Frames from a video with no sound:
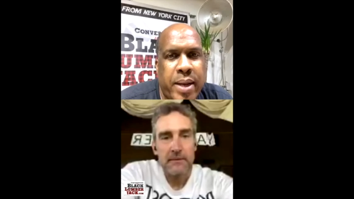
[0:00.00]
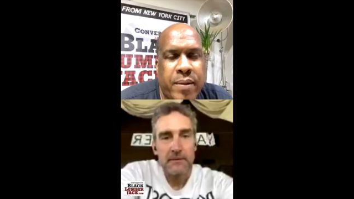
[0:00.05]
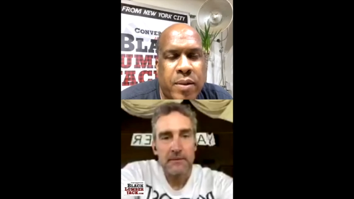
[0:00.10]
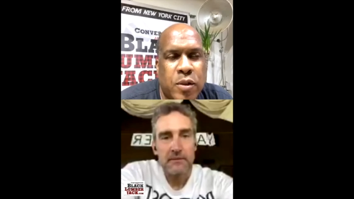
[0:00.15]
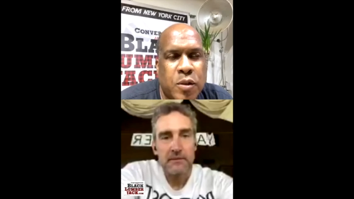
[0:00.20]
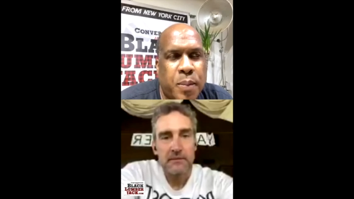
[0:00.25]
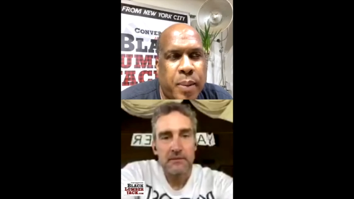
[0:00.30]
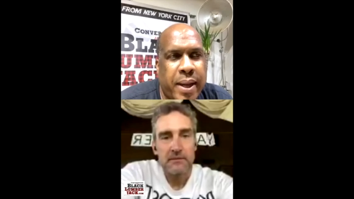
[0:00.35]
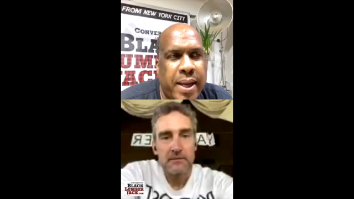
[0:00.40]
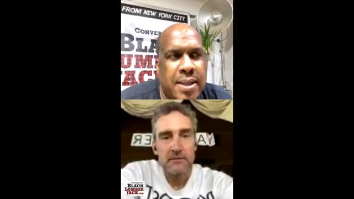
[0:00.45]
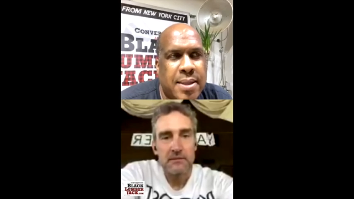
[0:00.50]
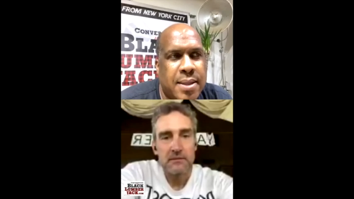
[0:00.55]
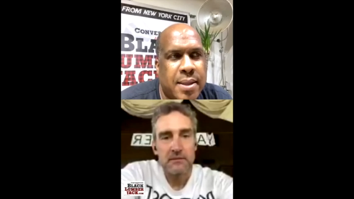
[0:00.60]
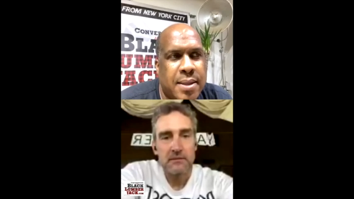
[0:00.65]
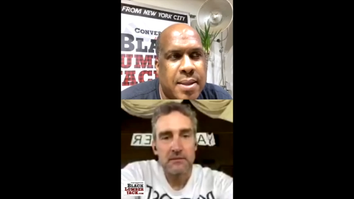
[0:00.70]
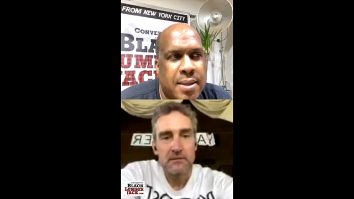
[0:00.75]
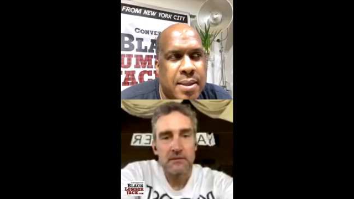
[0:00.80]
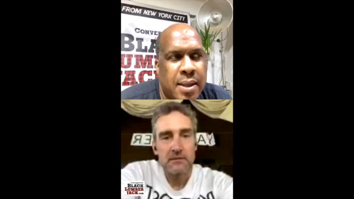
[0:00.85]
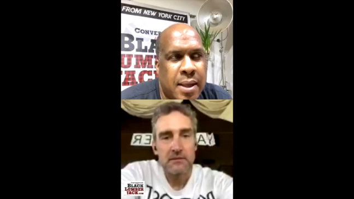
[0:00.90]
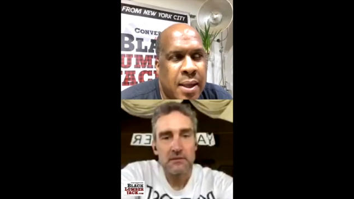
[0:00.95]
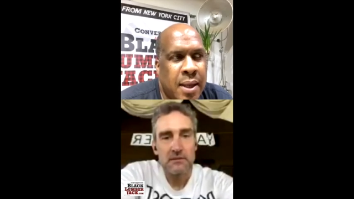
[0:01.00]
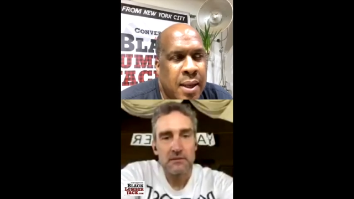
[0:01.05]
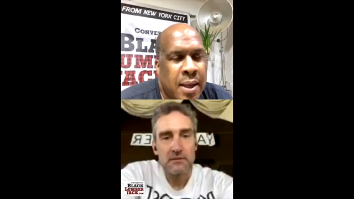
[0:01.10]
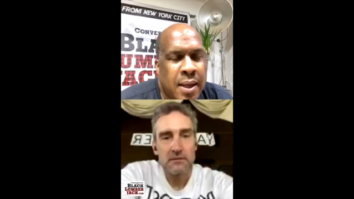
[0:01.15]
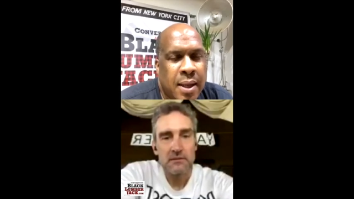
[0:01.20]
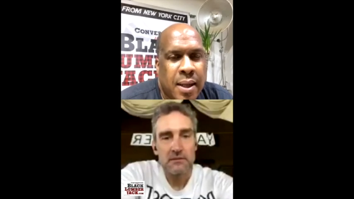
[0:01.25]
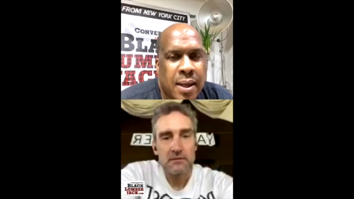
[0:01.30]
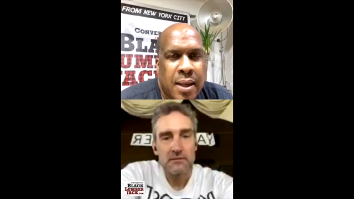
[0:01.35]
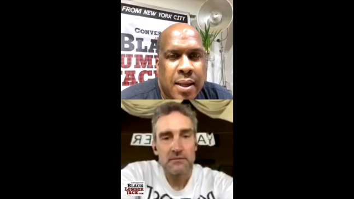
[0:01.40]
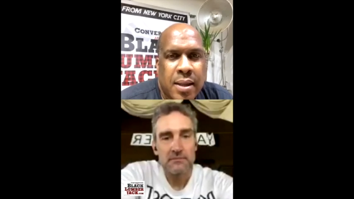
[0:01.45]
Speaker 1: places
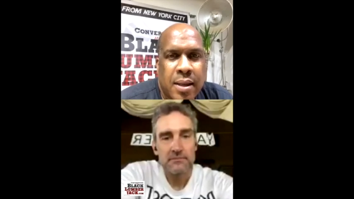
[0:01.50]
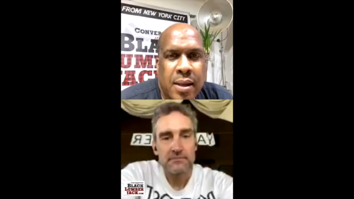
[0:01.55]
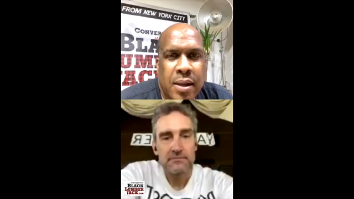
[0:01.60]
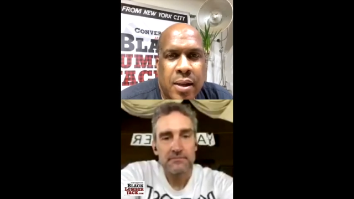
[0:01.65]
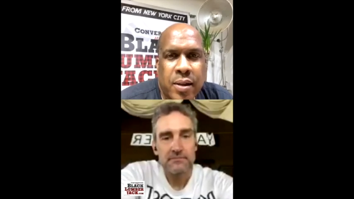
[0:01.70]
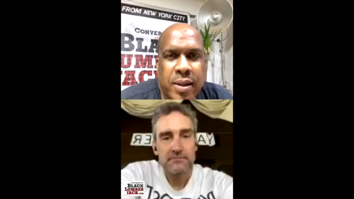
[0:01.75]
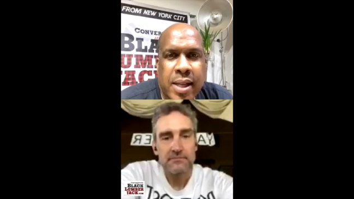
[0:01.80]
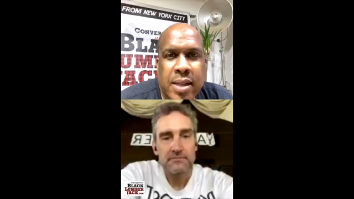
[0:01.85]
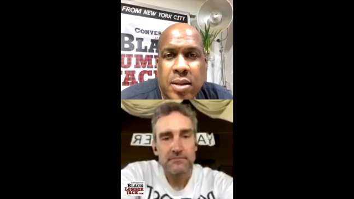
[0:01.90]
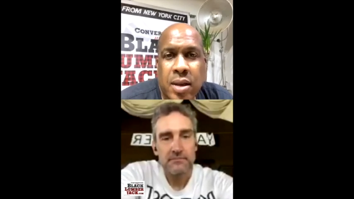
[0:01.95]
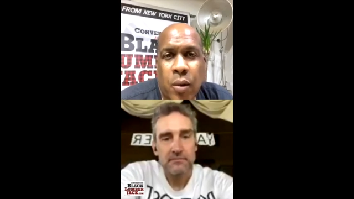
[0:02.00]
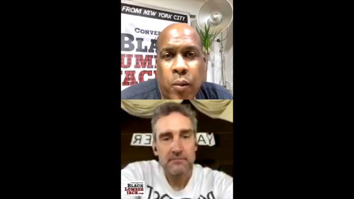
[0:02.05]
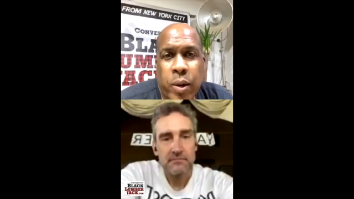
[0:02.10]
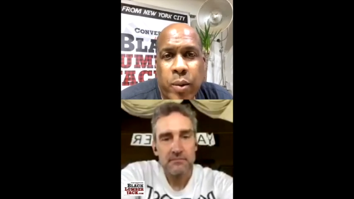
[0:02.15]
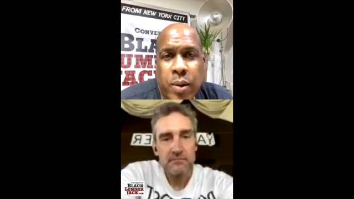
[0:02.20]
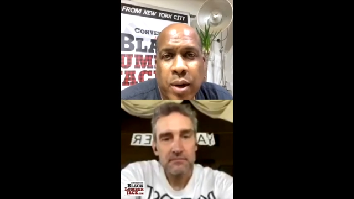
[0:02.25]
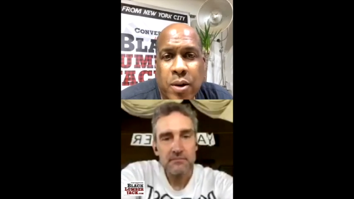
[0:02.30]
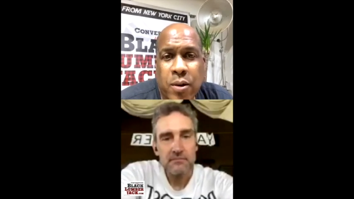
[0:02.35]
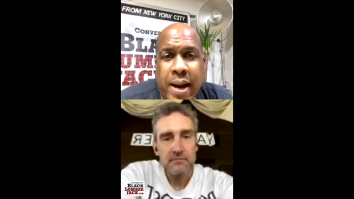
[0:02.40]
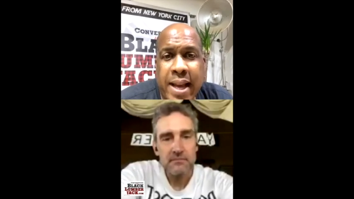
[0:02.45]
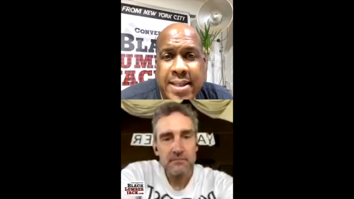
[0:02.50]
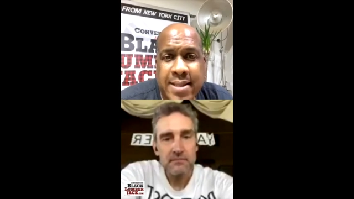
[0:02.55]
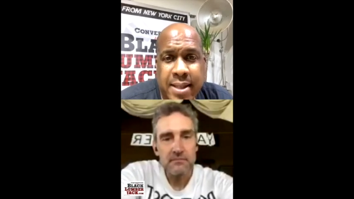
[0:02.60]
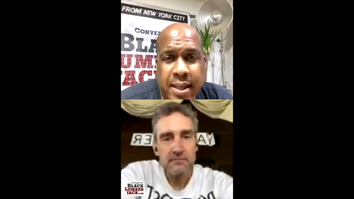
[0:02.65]
you know, they thought we were crazy.